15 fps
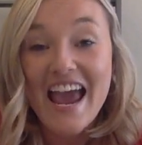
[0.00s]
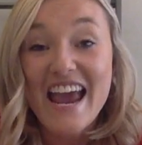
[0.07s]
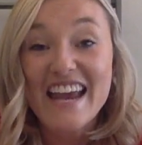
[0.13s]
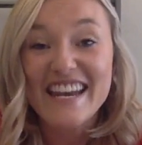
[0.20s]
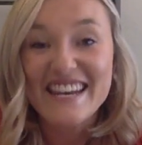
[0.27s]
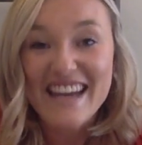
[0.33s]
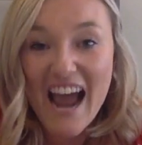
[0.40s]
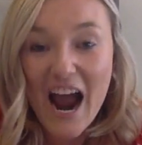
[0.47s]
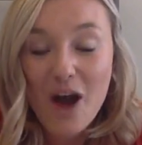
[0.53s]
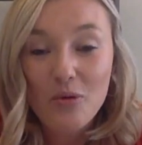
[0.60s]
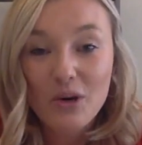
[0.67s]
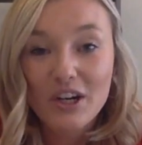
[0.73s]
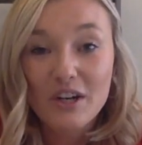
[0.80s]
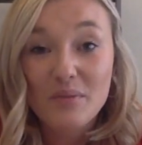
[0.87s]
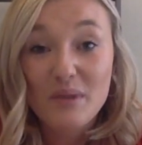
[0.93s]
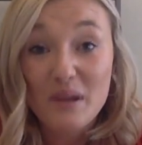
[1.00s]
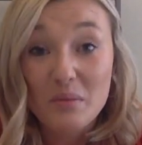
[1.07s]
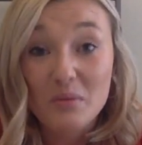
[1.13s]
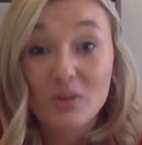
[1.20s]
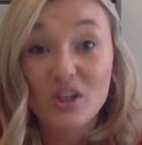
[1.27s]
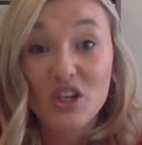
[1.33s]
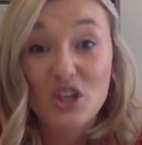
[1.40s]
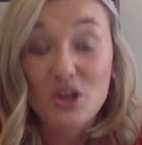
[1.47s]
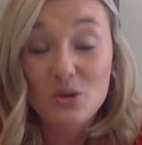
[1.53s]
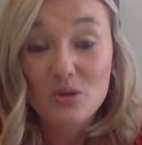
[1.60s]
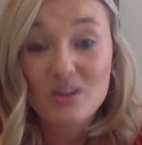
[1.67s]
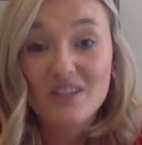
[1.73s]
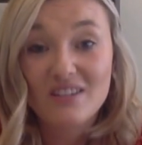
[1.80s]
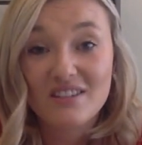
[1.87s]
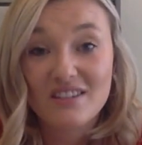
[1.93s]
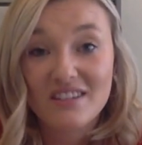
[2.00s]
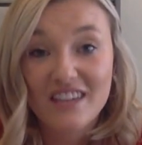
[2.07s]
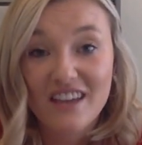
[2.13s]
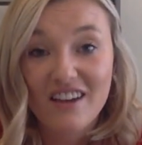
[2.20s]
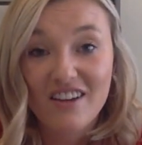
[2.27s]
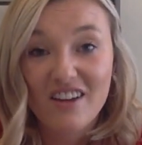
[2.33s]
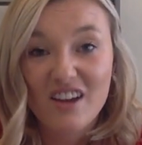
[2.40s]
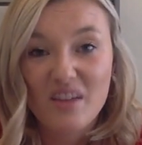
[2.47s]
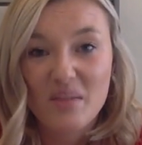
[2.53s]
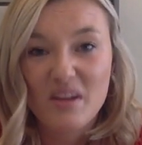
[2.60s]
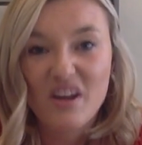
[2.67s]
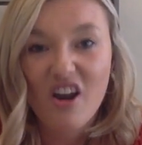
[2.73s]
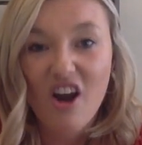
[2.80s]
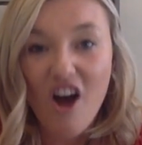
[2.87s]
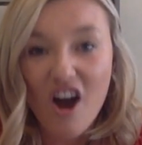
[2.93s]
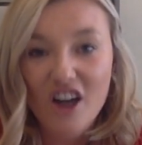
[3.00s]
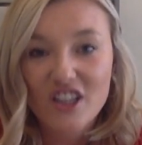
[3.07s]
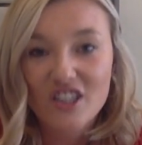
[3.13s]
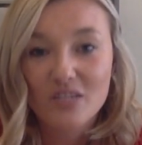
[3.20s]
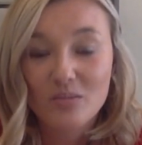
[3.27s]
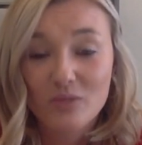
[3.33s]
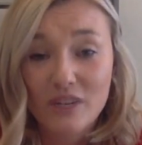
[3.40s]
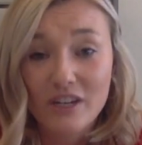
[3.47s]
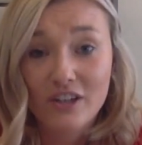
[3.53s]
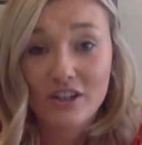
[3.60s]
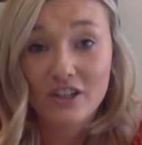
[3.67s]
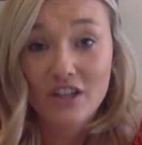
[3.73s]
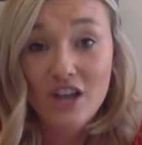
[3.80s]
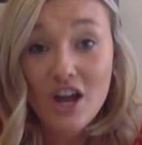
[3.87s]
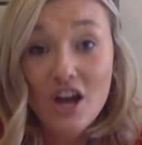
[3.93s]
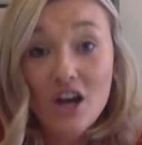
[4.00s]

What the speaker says: And now we're going to be able to use this skill and be awesome readers